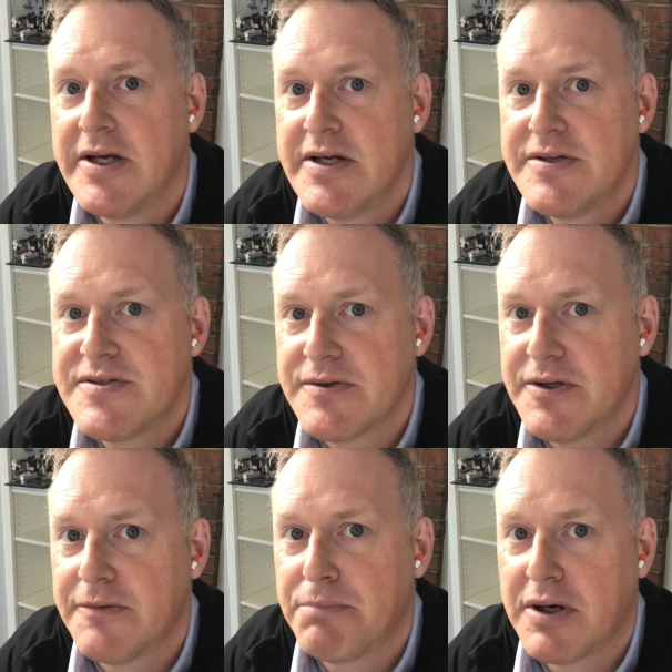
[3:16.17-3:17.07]
So
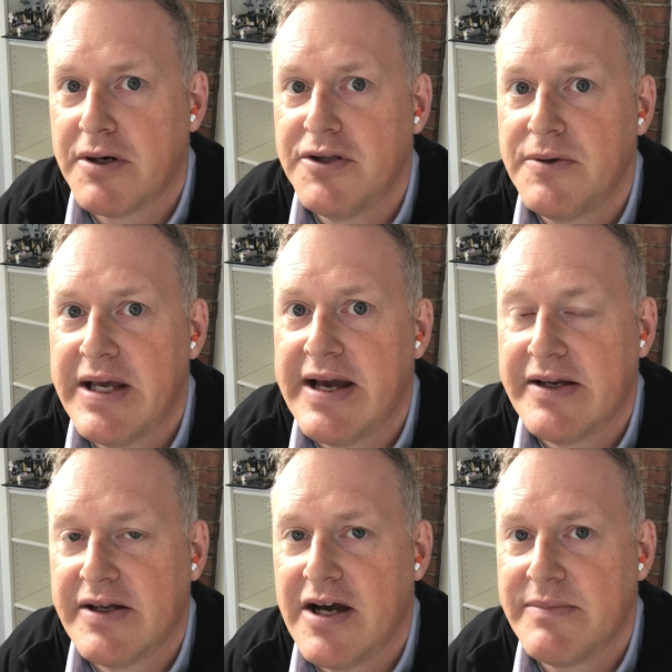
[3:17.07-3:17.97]
your per unit
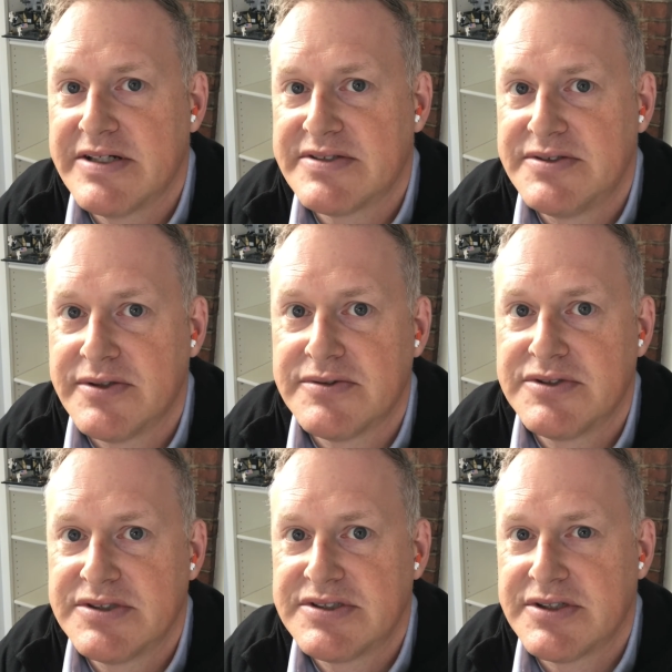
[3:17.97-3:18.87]
economics don't
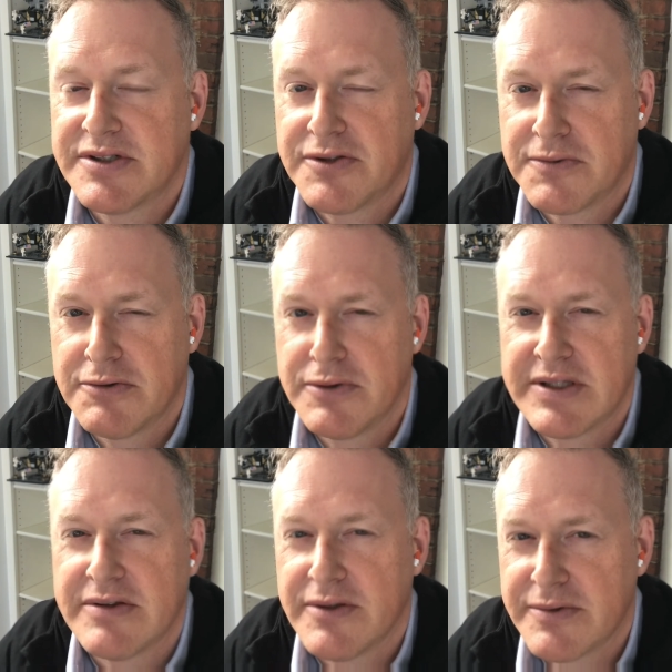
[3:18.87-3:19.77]
just accrue at
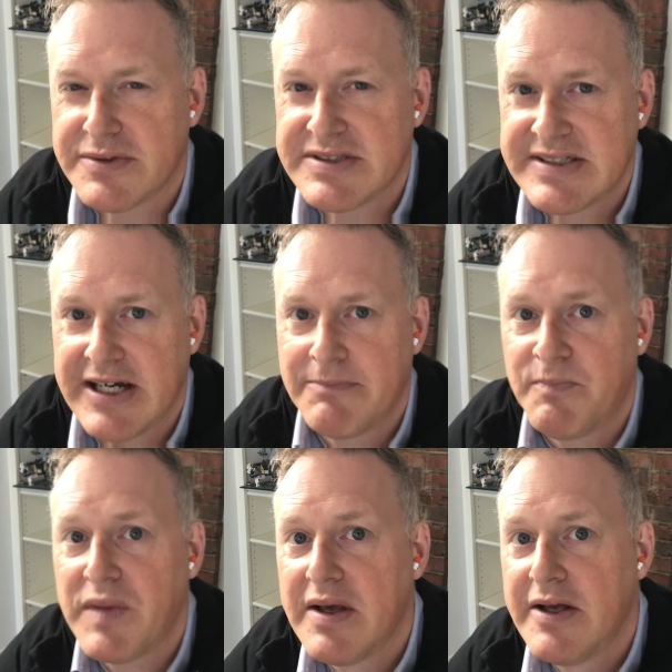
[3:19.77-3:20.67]
the local step.
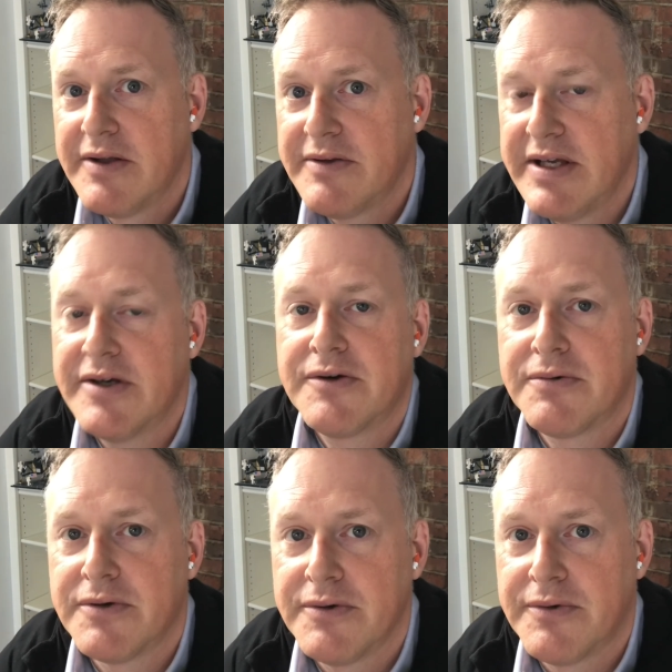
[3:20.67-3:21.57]
They
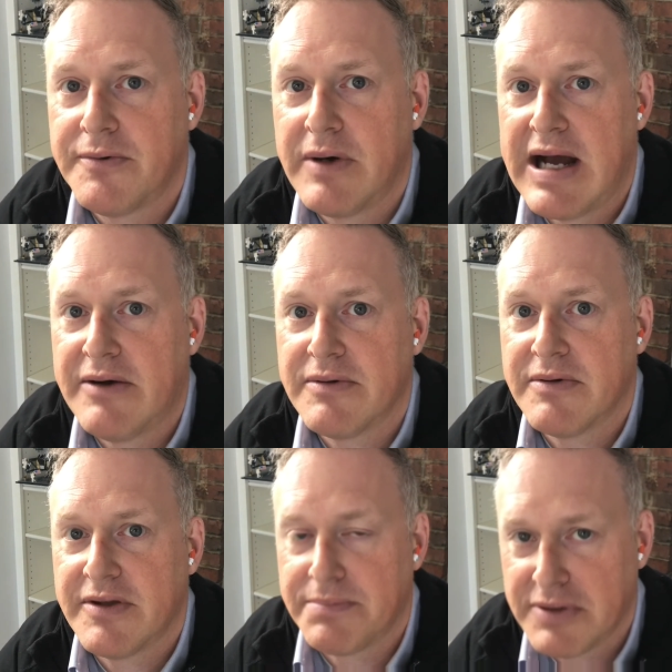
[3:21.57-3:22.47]
accrue throughout
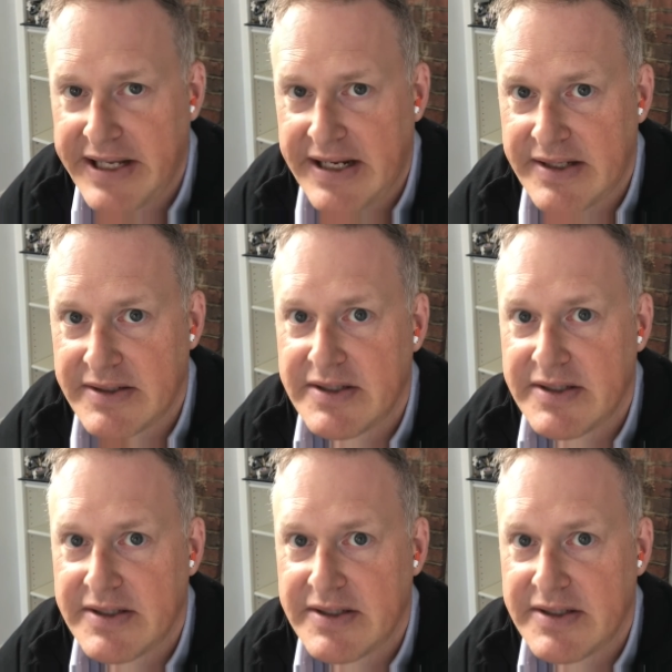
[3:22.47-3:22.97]
the plant.